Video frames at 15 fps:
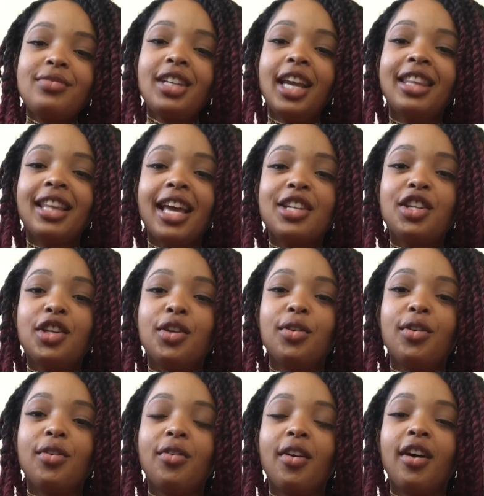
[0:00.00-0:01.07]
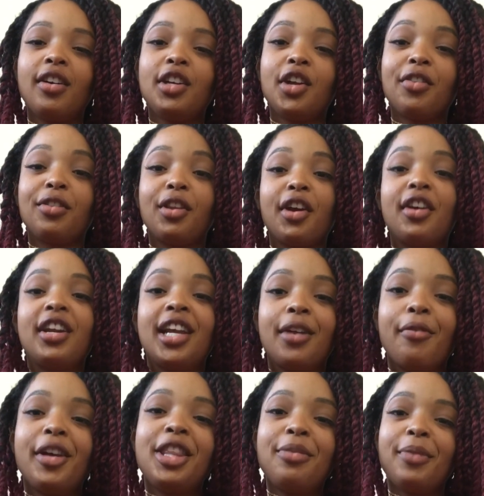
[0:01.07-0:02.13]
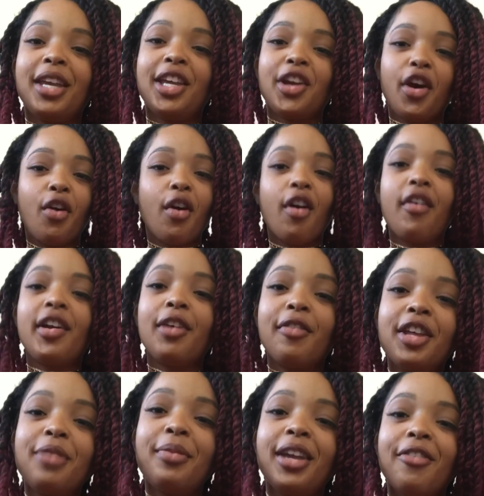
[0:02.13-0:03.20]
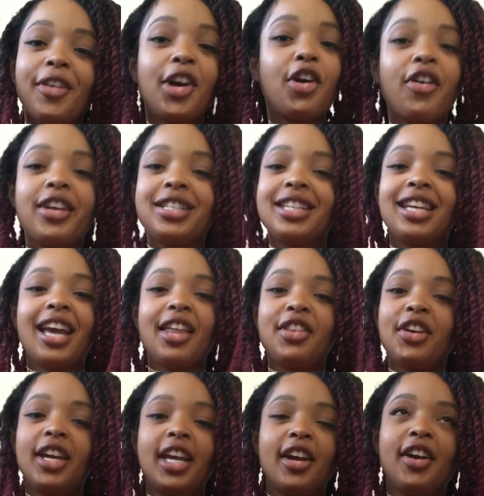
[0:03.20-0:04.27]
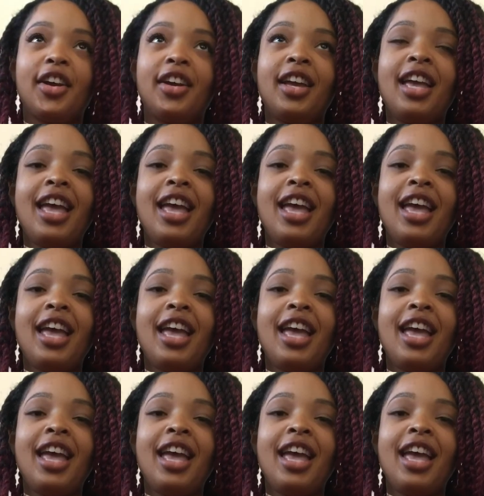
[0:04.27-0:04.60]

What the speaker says: and that you're learning with me, you're growing with me, we're growing together here.